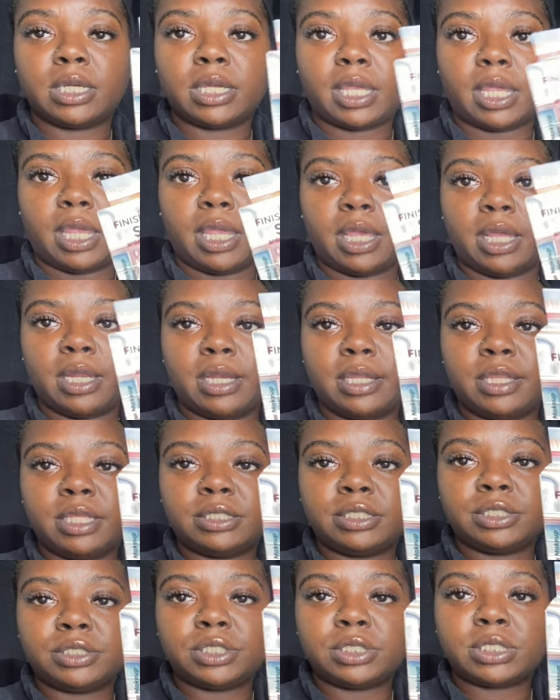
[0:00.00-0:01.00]
And
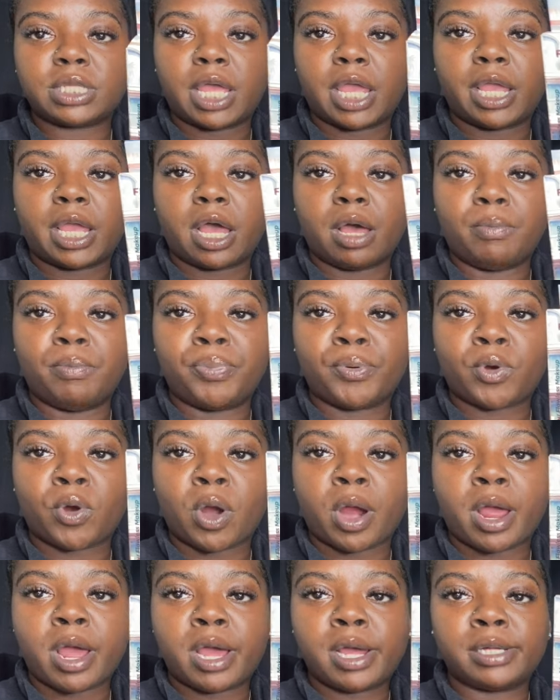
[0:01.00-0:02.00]
this is just like a
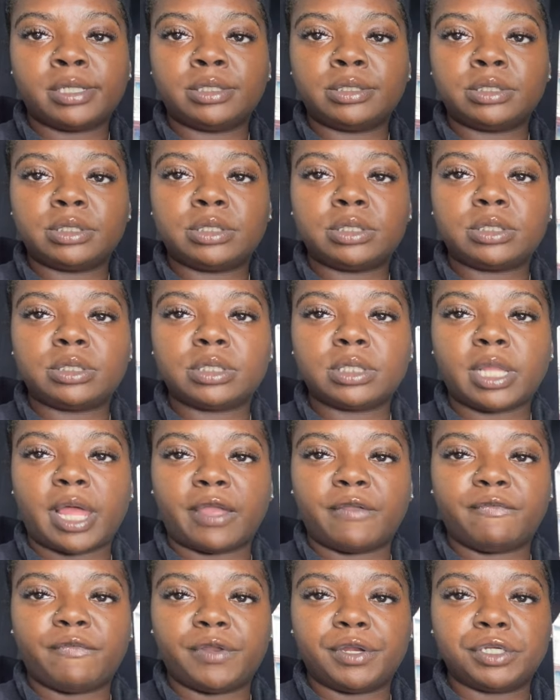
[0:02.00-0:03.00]
bronzed like
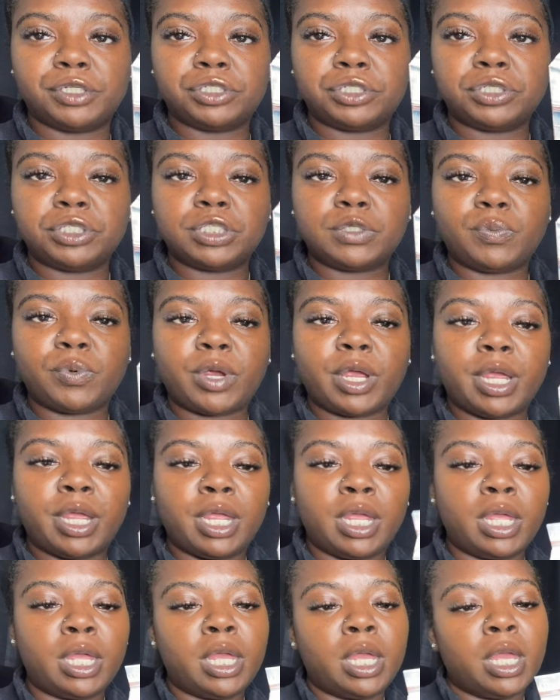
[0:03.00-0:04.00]
finishing spray.